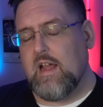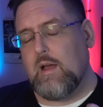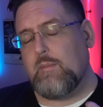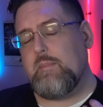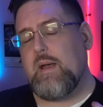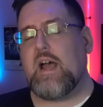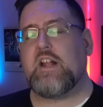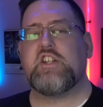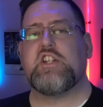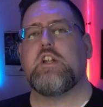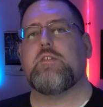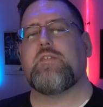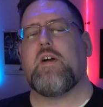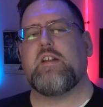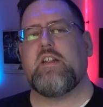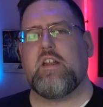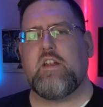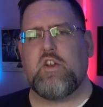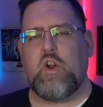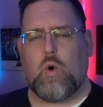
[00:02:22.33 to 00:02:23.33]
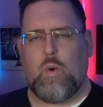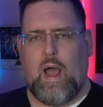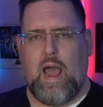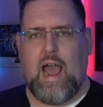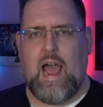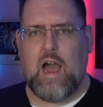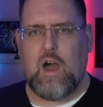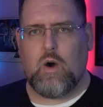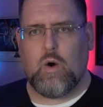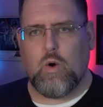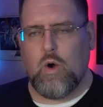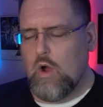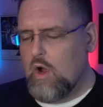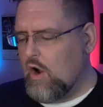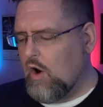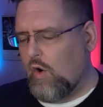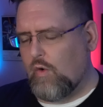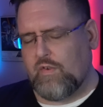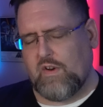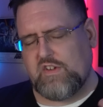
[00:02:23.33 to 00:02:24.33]
Imagine if I didn't know how,
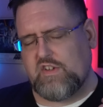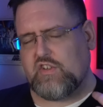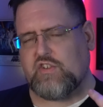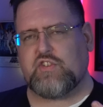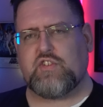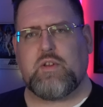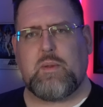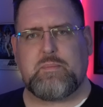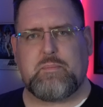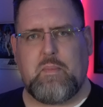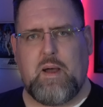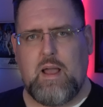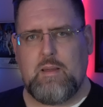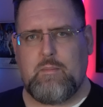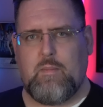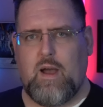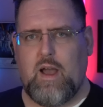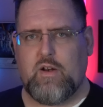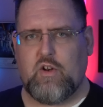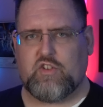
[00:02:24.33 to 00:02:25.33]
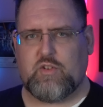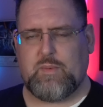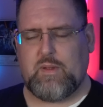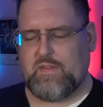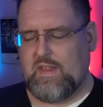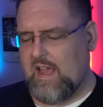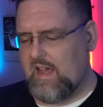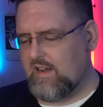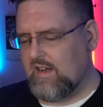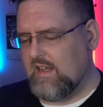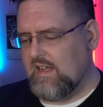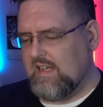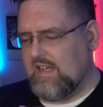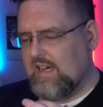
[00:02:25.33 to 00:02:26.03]
or if it just slipped my mind or something like that.